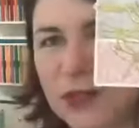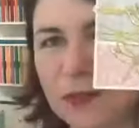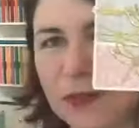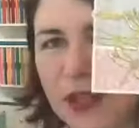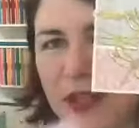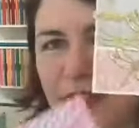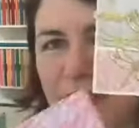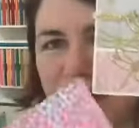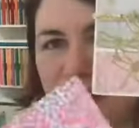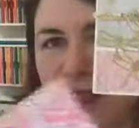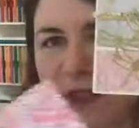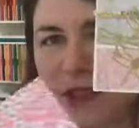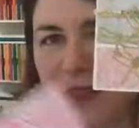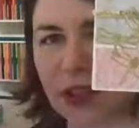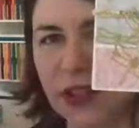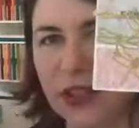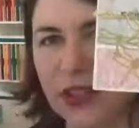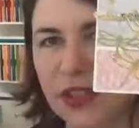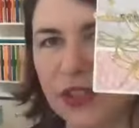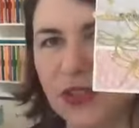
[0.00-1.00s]
makes things
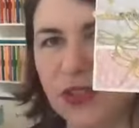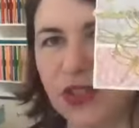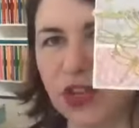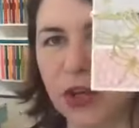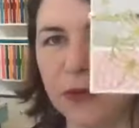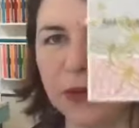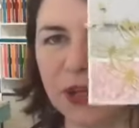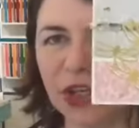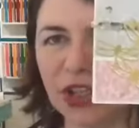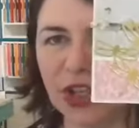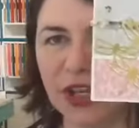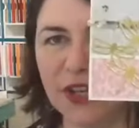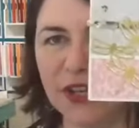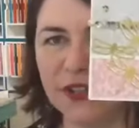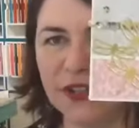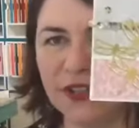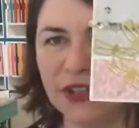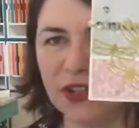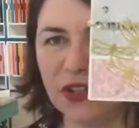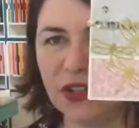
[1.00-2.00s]
like this so much
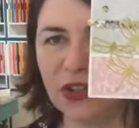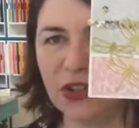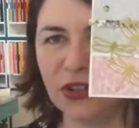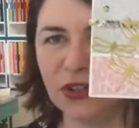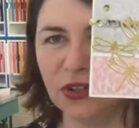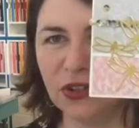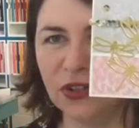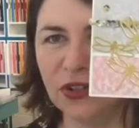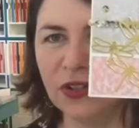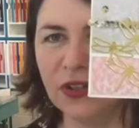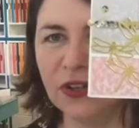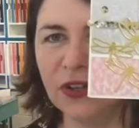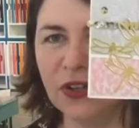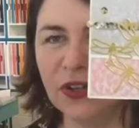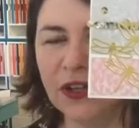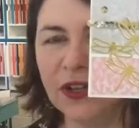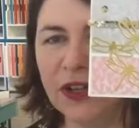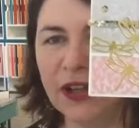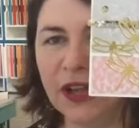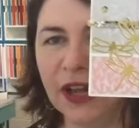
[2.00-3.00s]
easier to do.
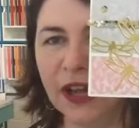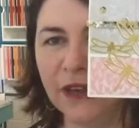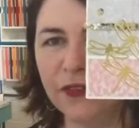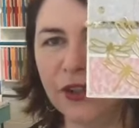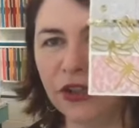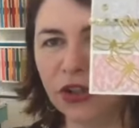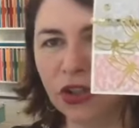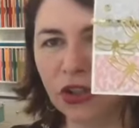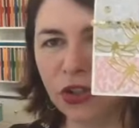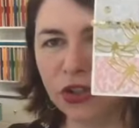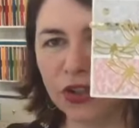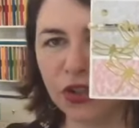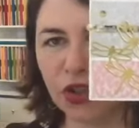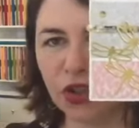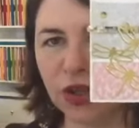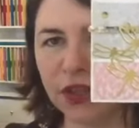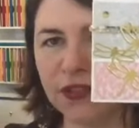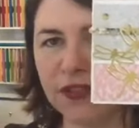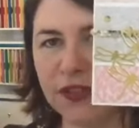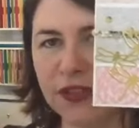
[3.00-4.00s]
And then you're not
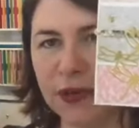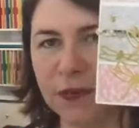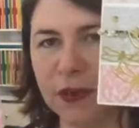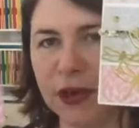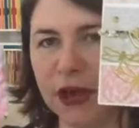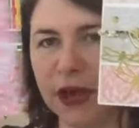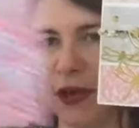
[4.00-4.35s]
stressing about